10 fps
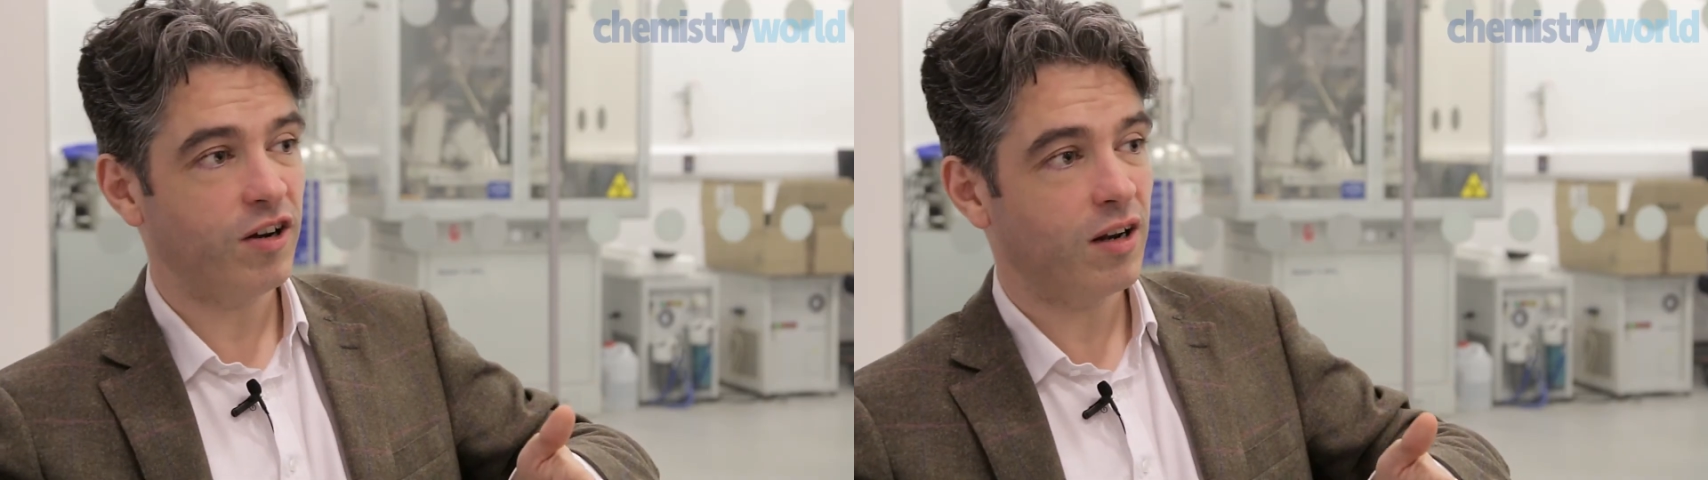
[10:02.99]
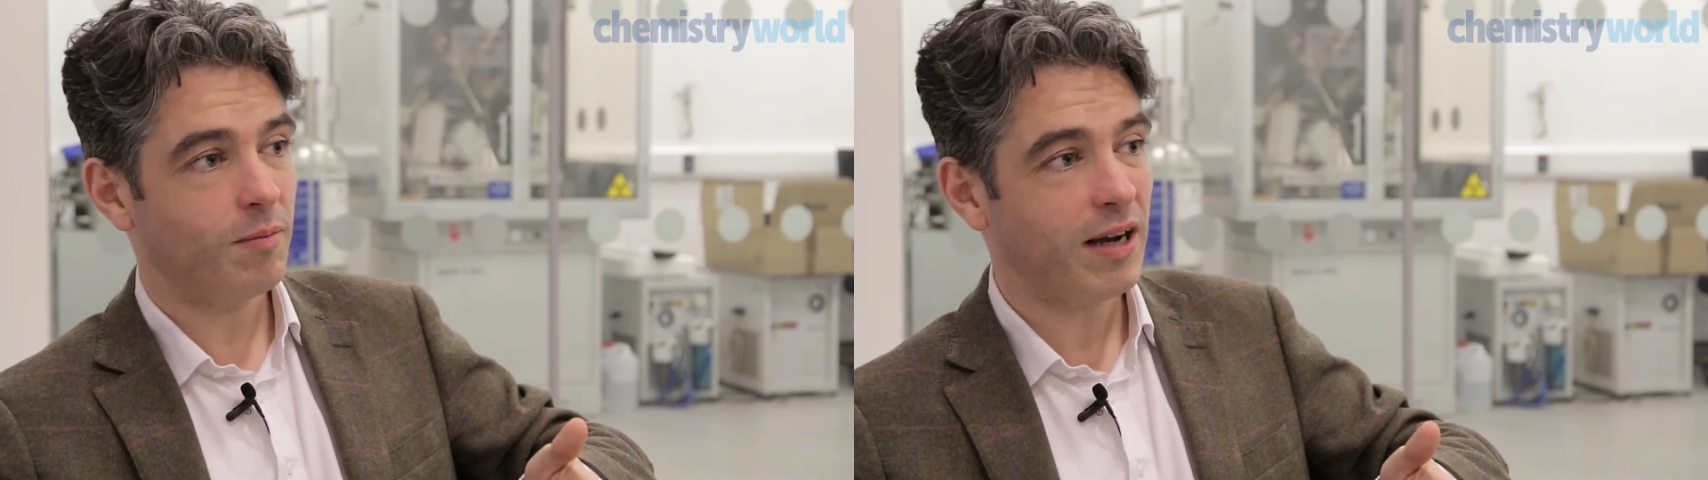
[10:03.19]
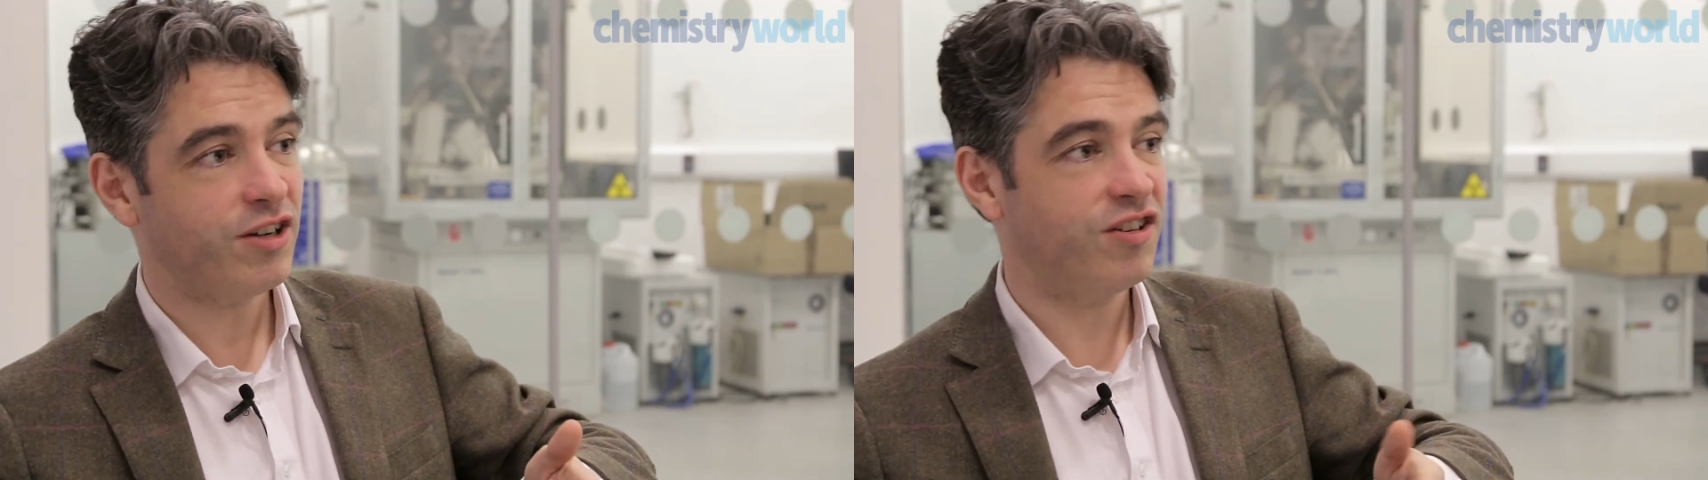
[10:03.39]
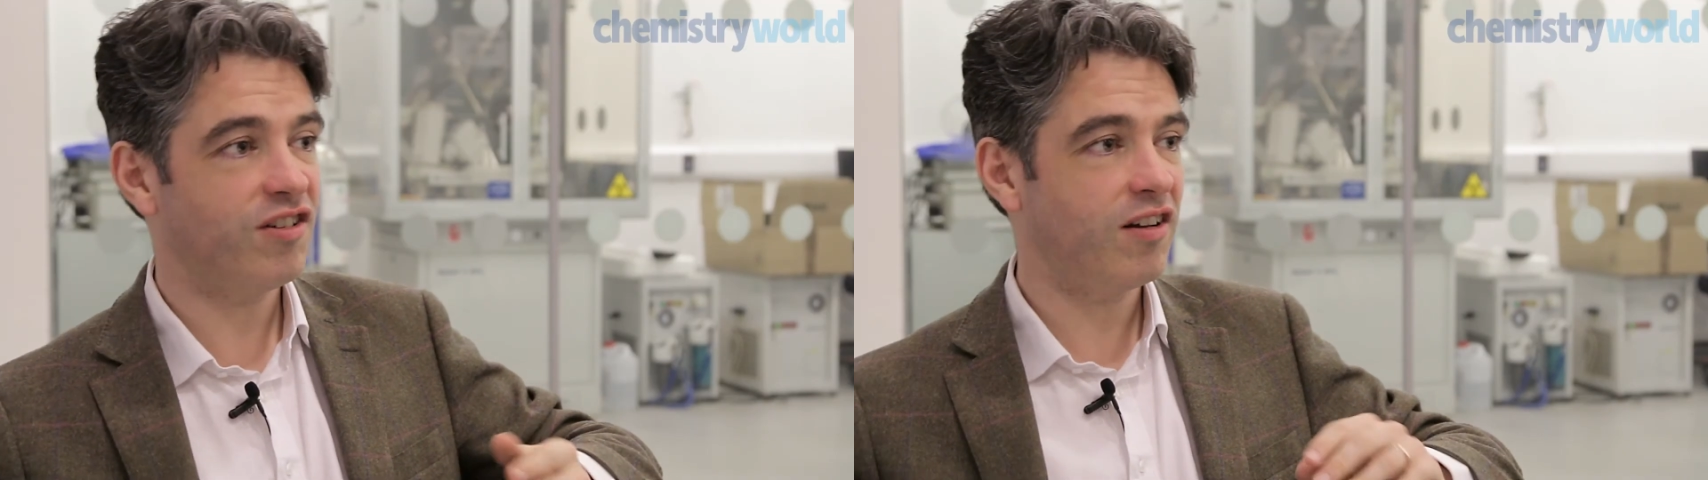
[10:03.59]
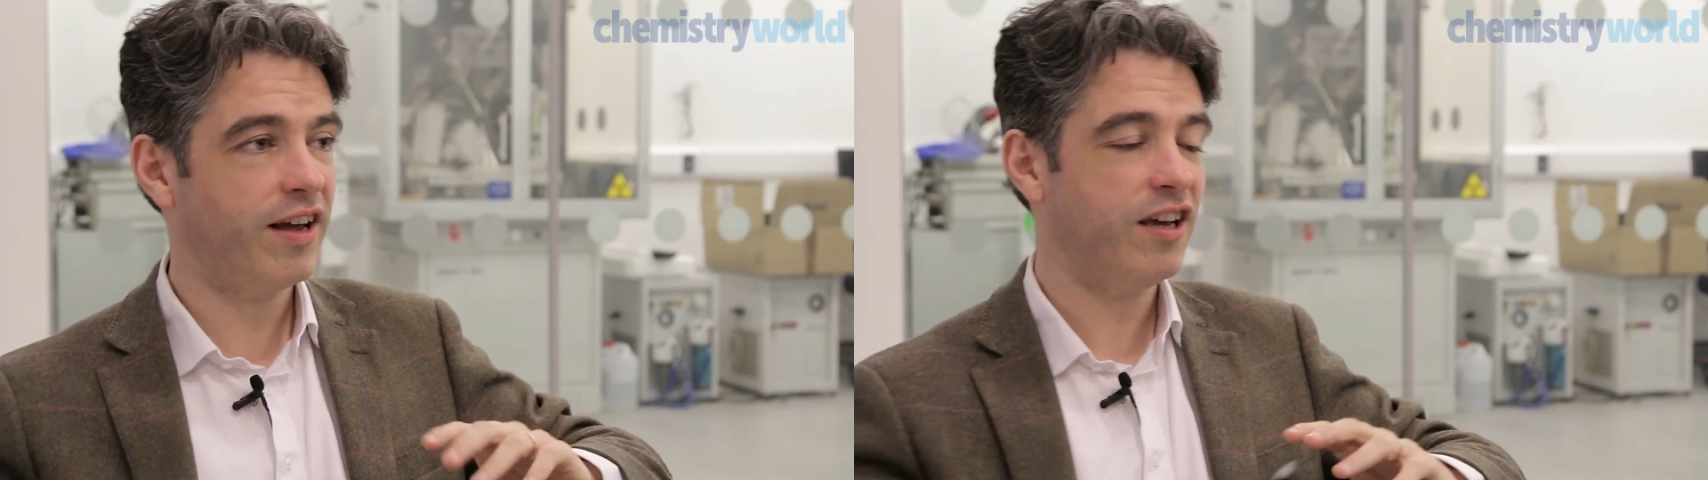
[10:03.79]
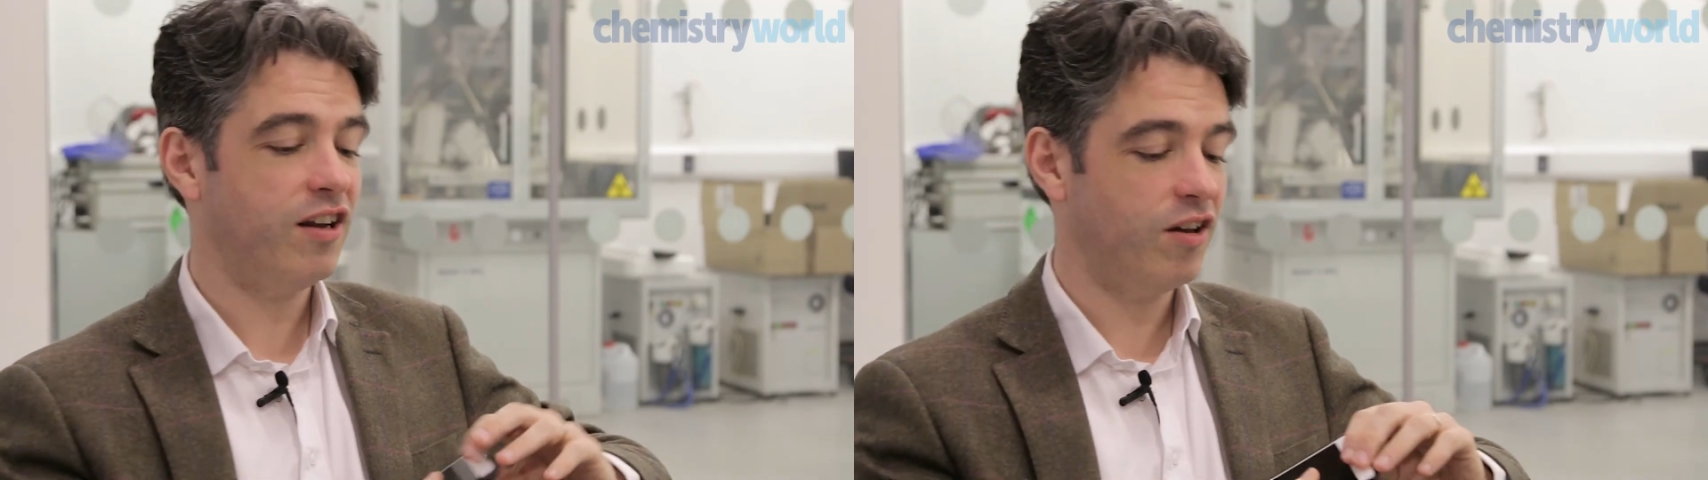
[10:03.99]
You can imagine, just like you